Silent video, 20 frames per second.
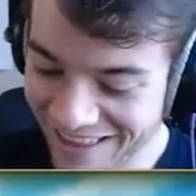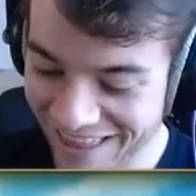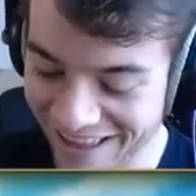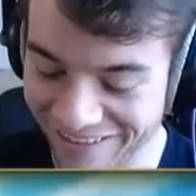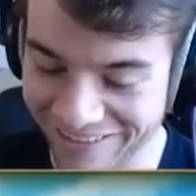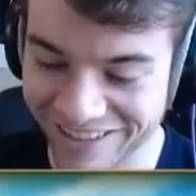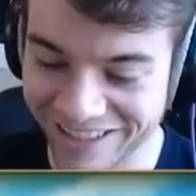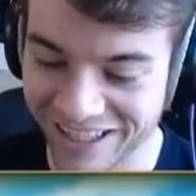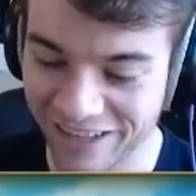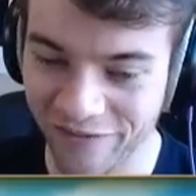that
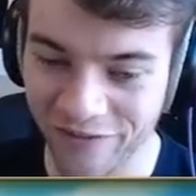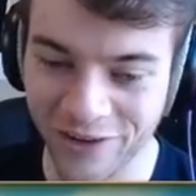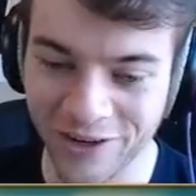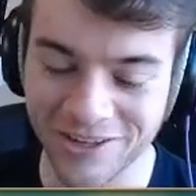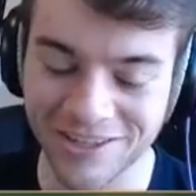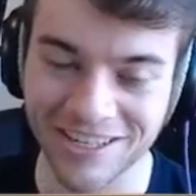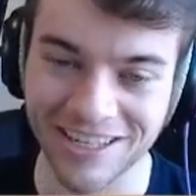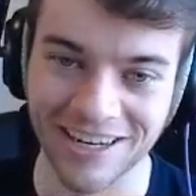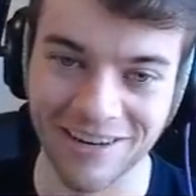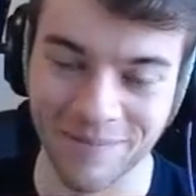was
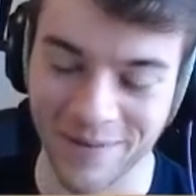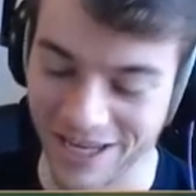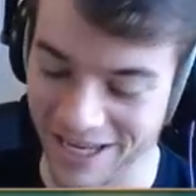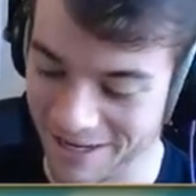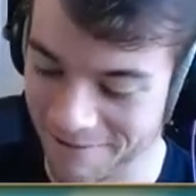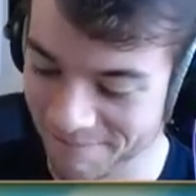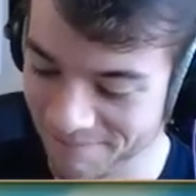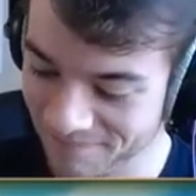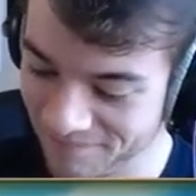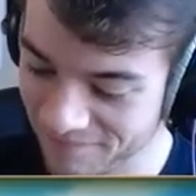confusing to
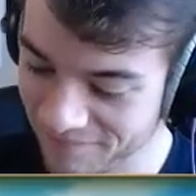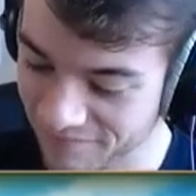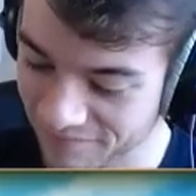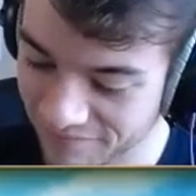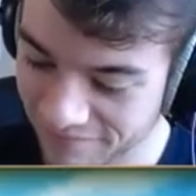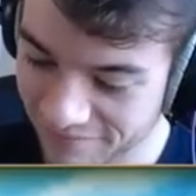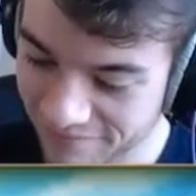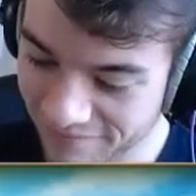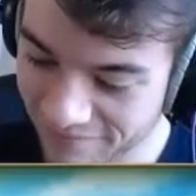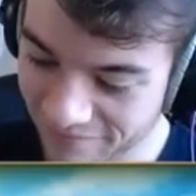me.
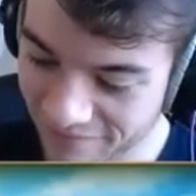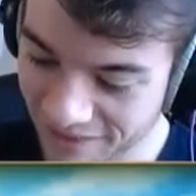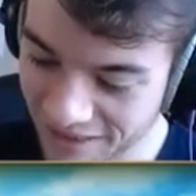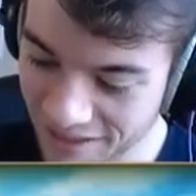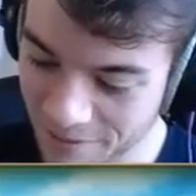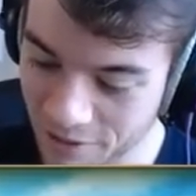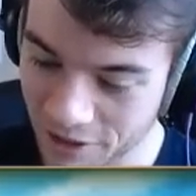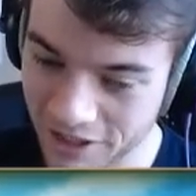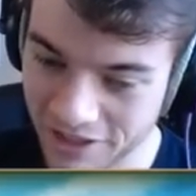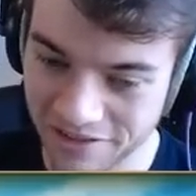
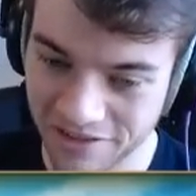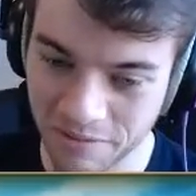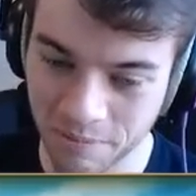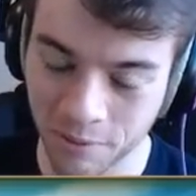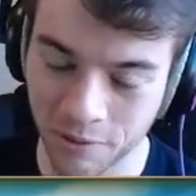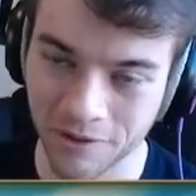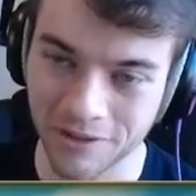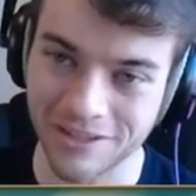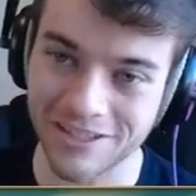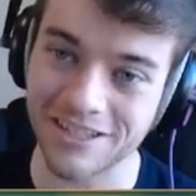But this is
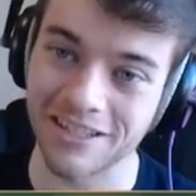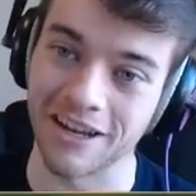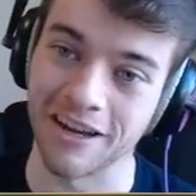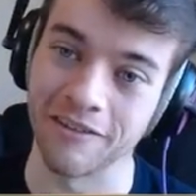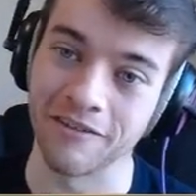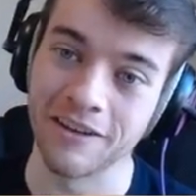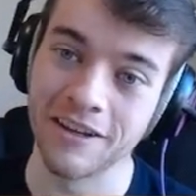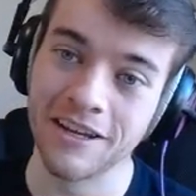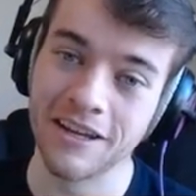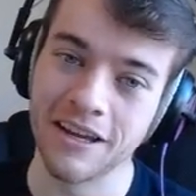important stuff.
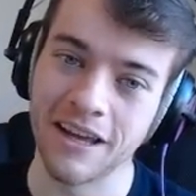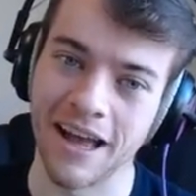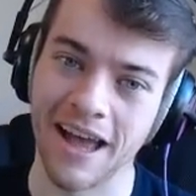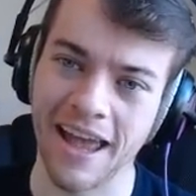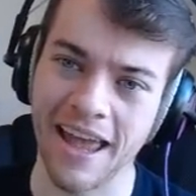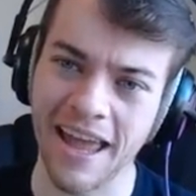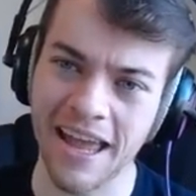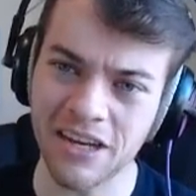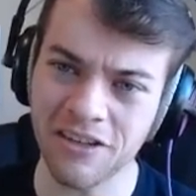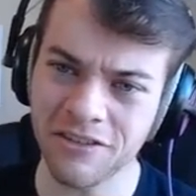I
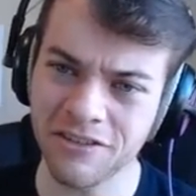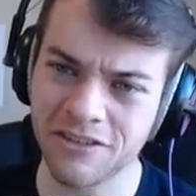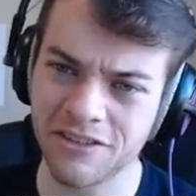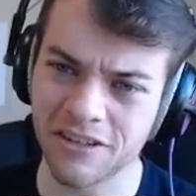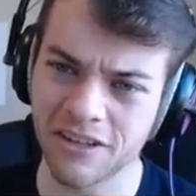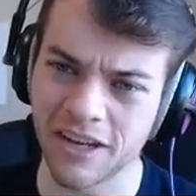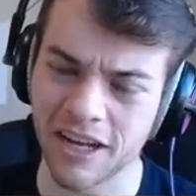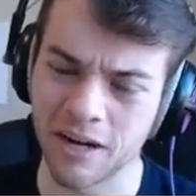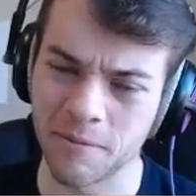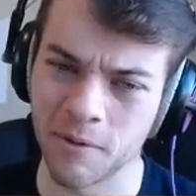actually should
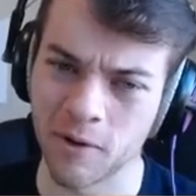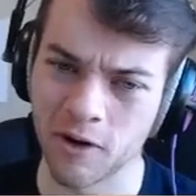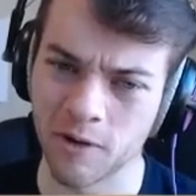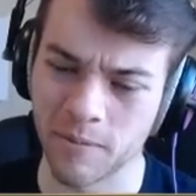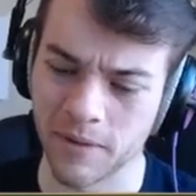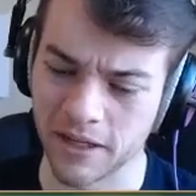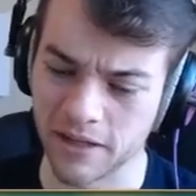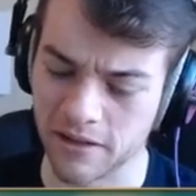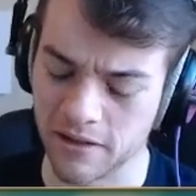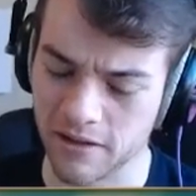have got a
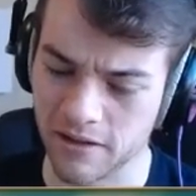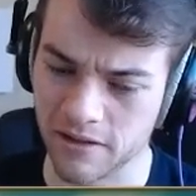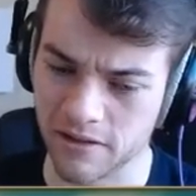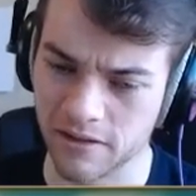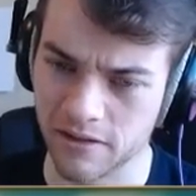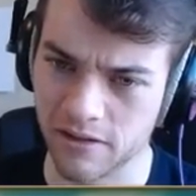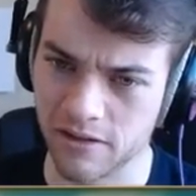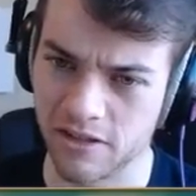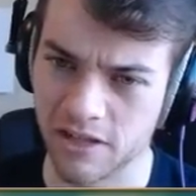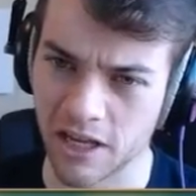Pokemon
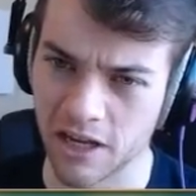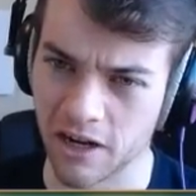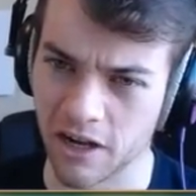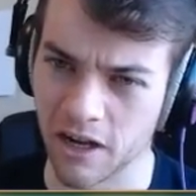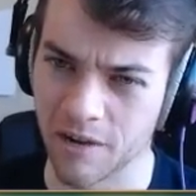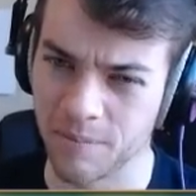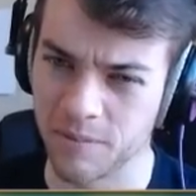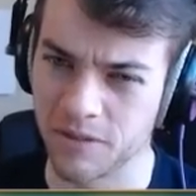set up